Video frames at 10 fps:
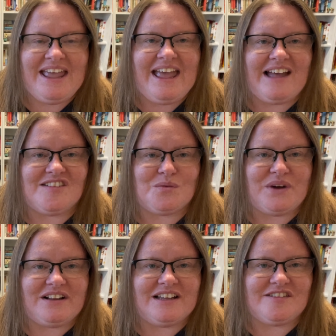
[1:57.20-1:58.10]
as
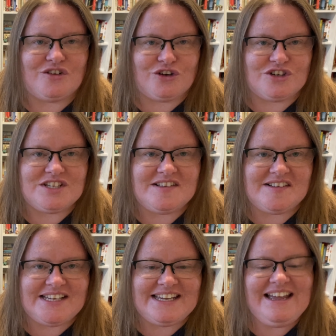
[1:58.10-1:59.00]
well as
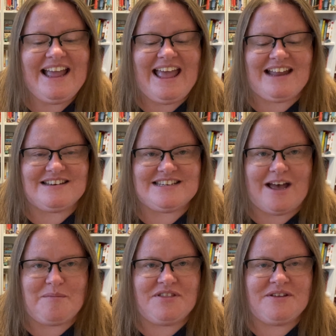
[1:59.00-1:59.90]
urgency and
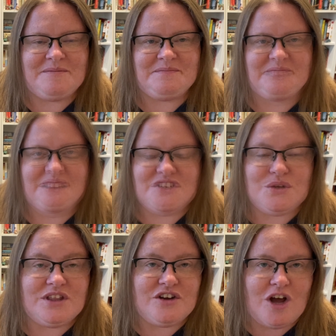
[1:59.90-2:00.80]
depth.
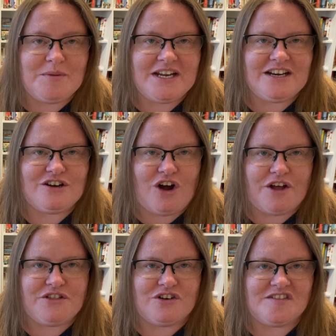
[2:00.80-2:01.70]
To the nominated
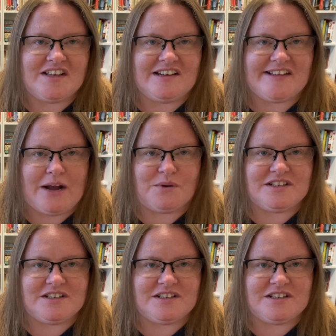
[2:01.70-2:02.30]
authors, it is our